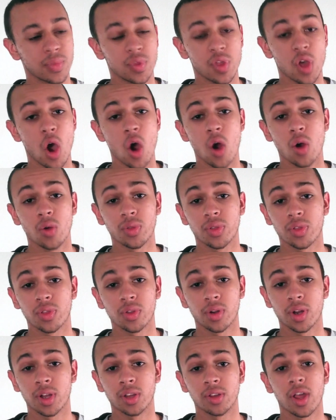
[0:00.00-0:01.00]
the oath, the
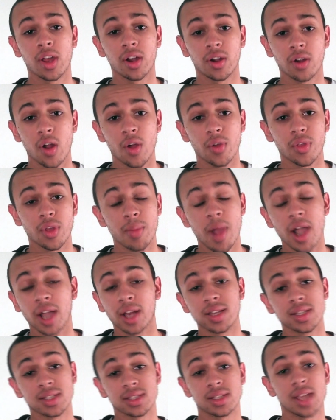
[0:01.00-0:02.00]
Green Lantern oath I'm not
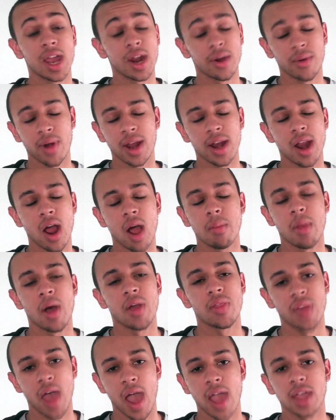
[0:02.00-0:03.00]
gonna say it right now, I'm
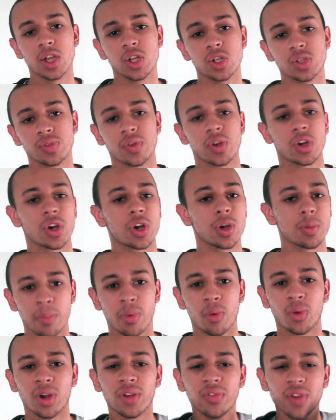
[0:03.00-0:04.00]
not that huge of a nerd
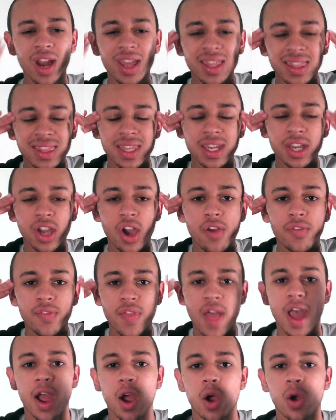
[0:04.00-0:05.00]
but whenever I think of
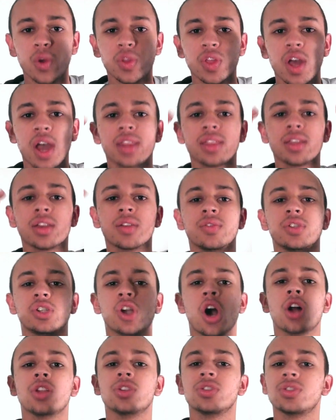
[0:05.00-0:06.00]
that oath, I think of
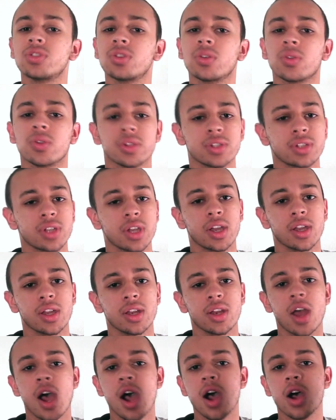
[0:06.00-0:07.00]
John Stewart saying
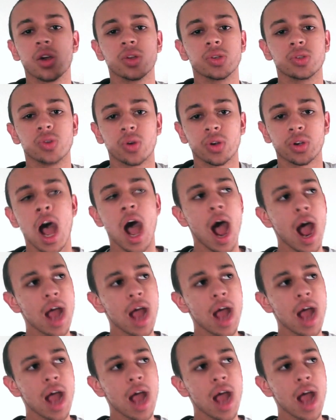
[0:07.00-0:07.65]
it, not Hal Jordan.